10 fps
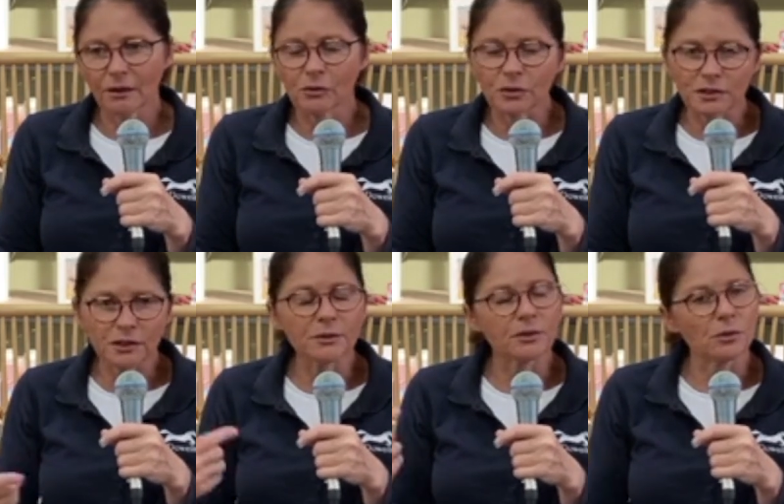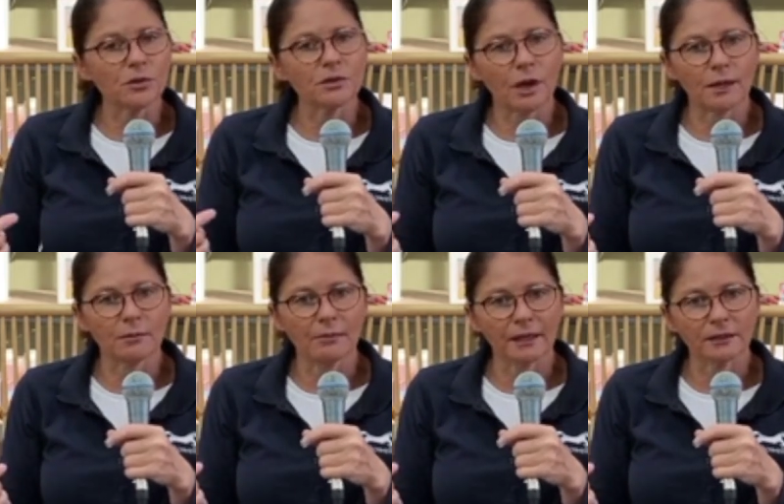of course, this was also
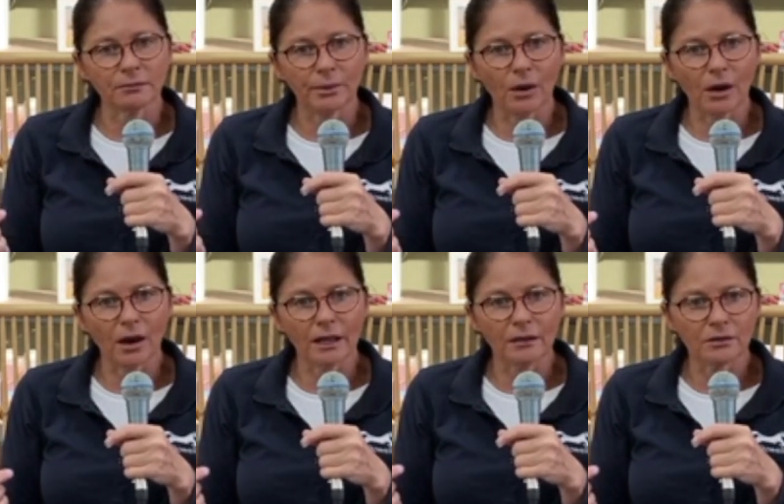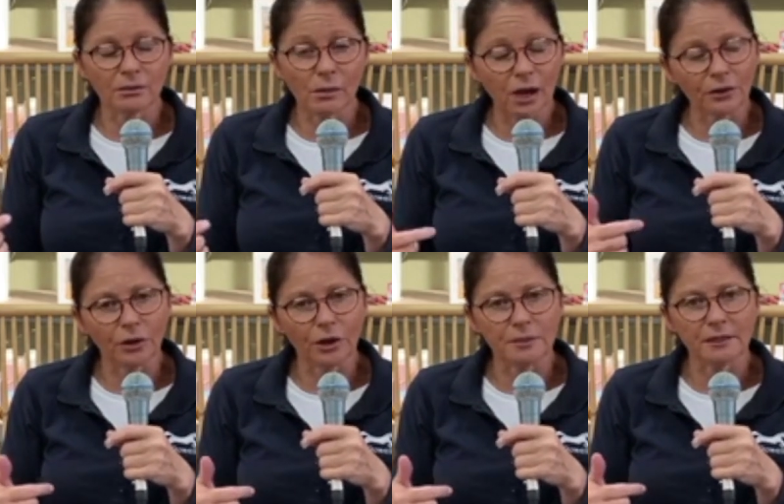impacted by the
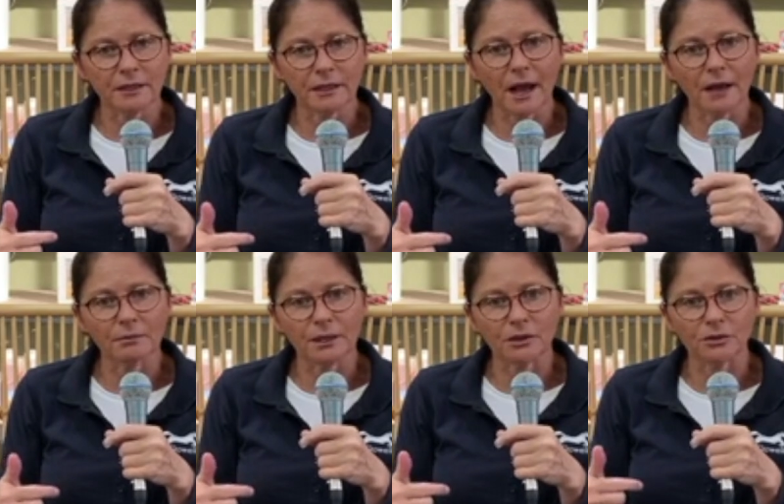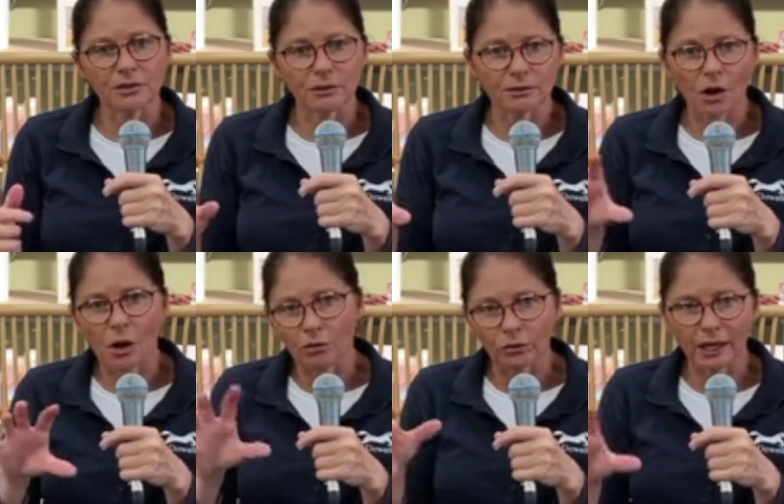microbes in the gut because there was a
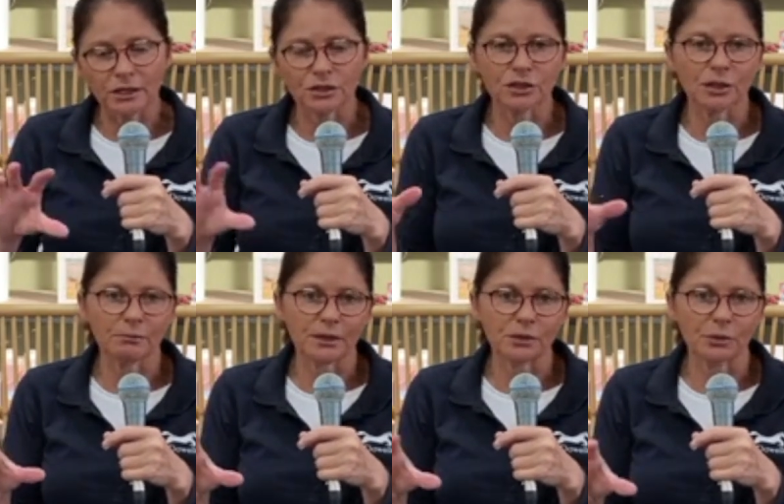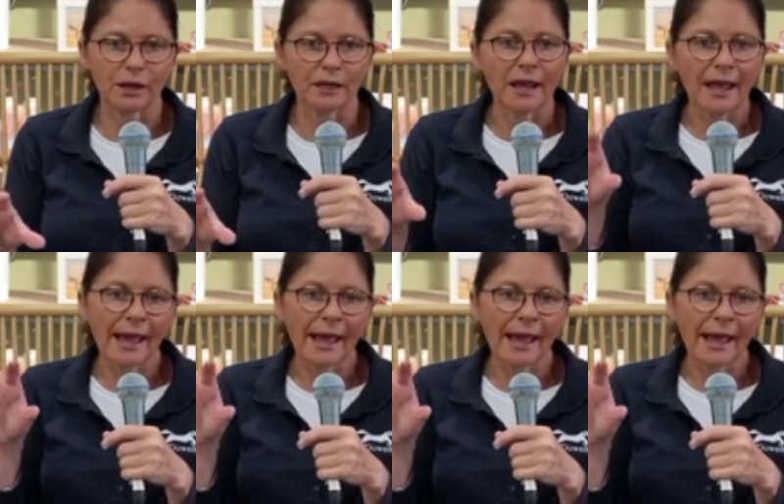whole relationship between